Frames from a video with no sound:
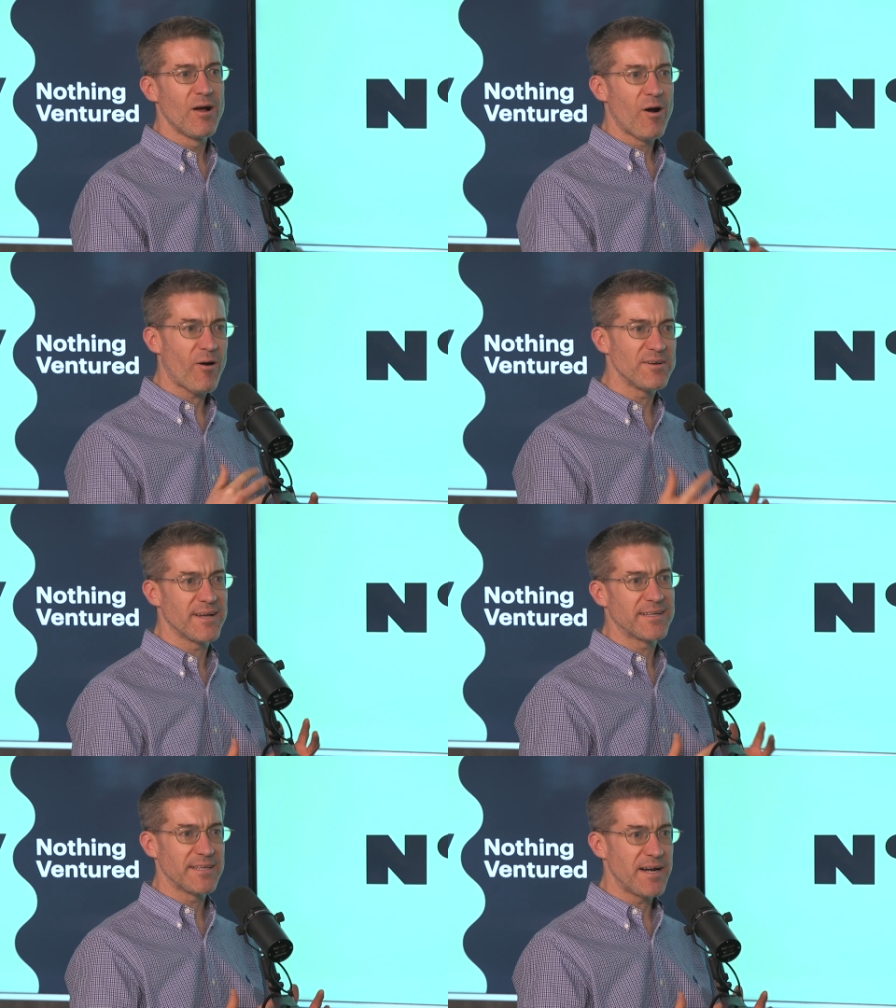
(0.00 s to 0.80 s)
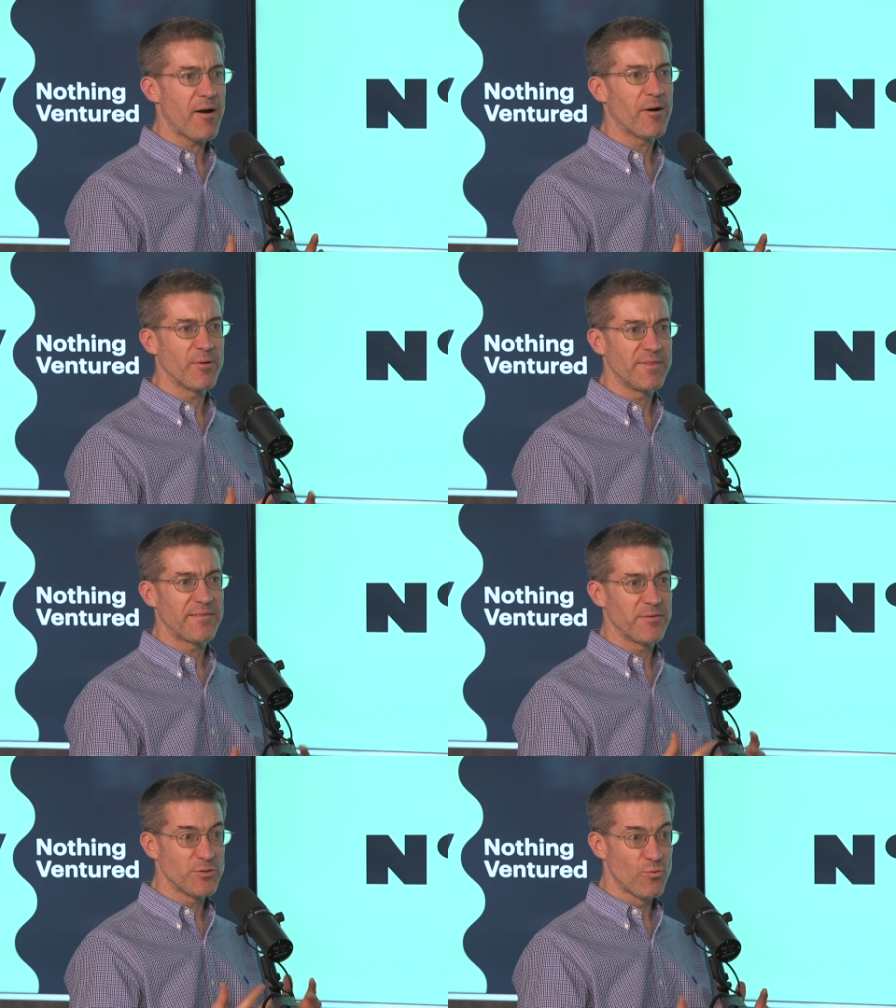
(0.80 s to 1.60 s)
Horizontally narrow in that
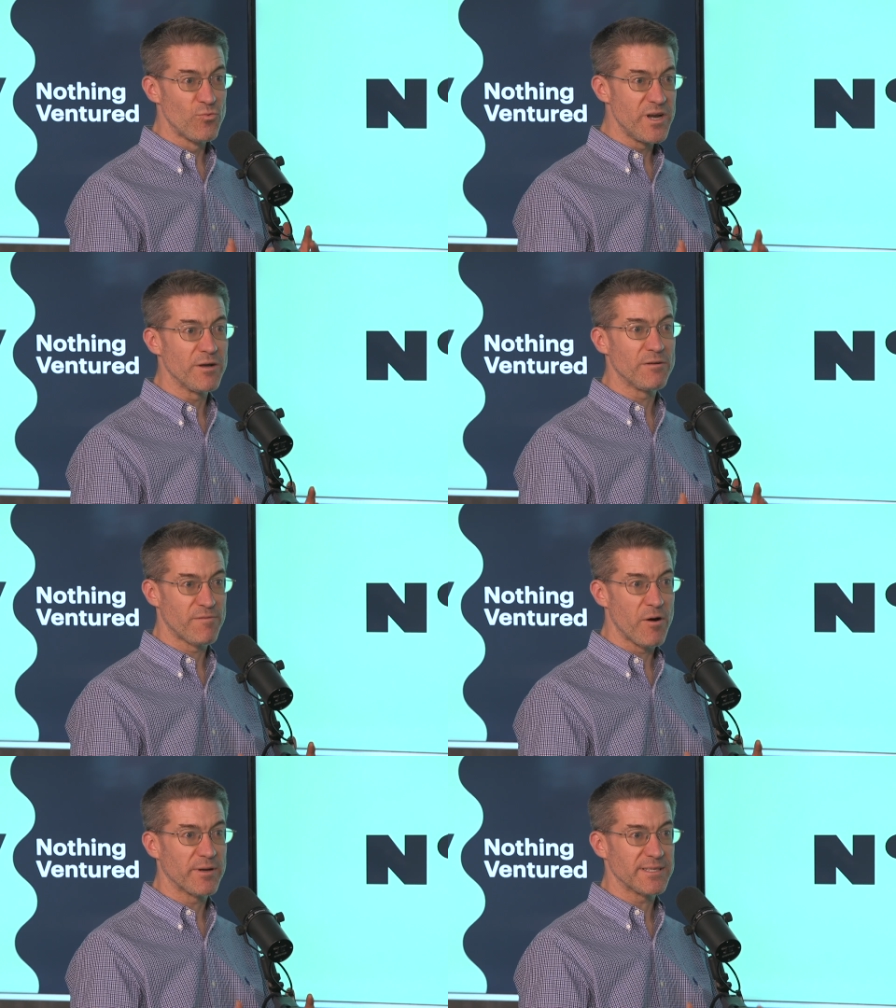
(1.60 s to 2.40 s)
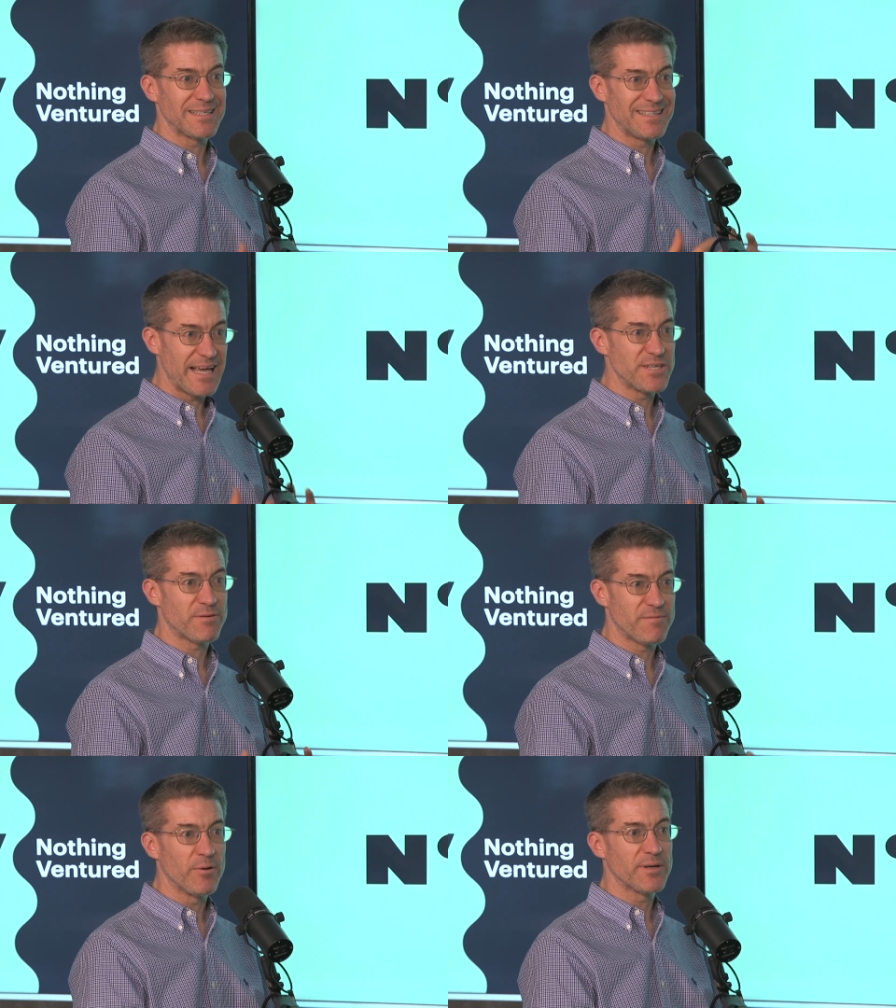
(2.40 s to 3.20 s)
there's a real focus, laser
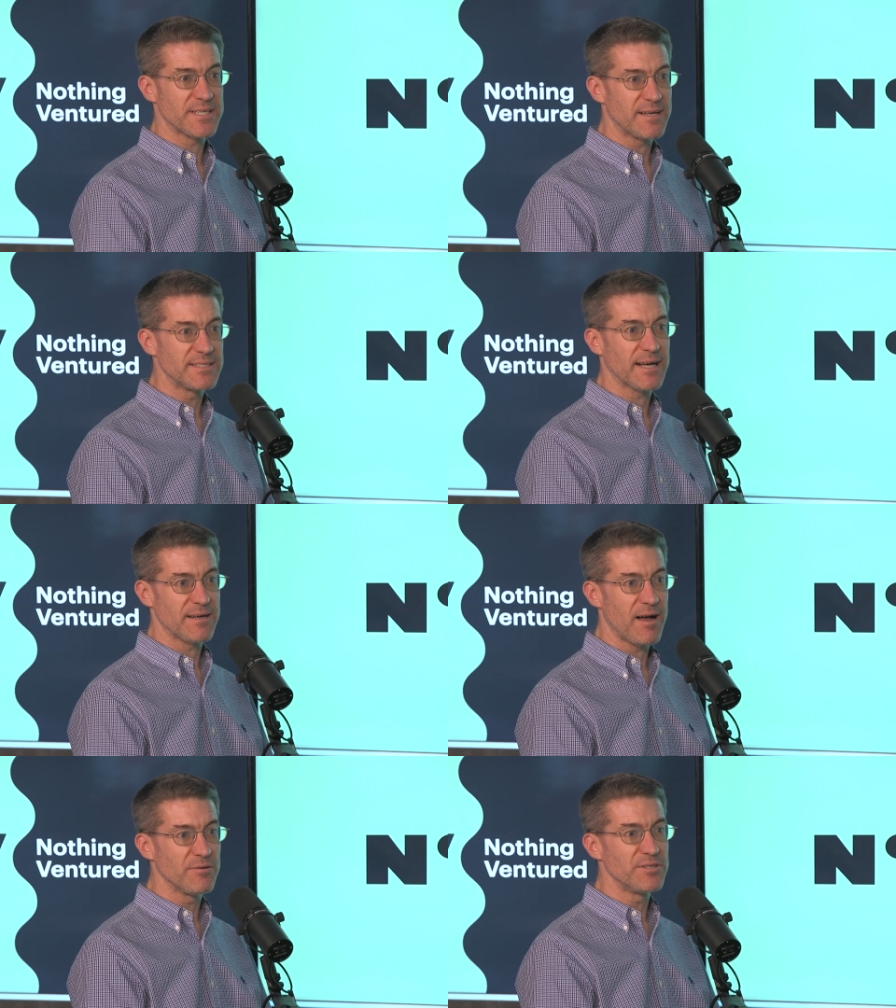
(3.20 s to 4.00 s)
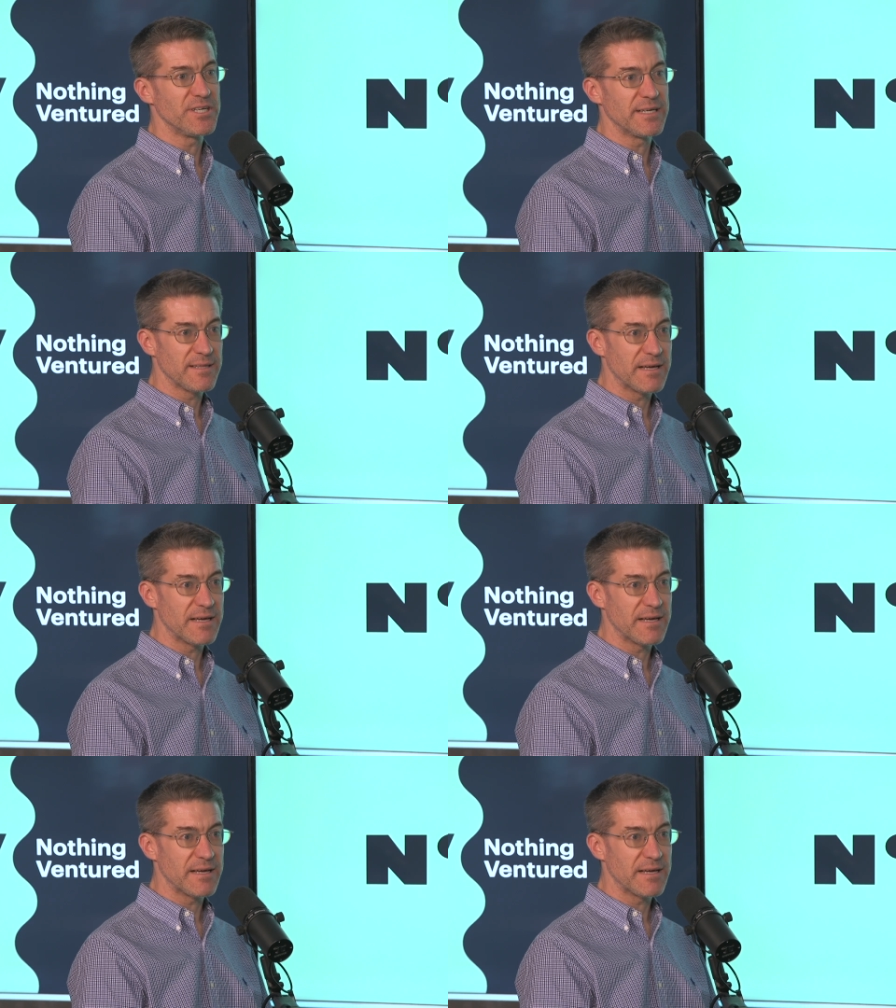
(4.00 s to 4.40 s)
focus on technology and life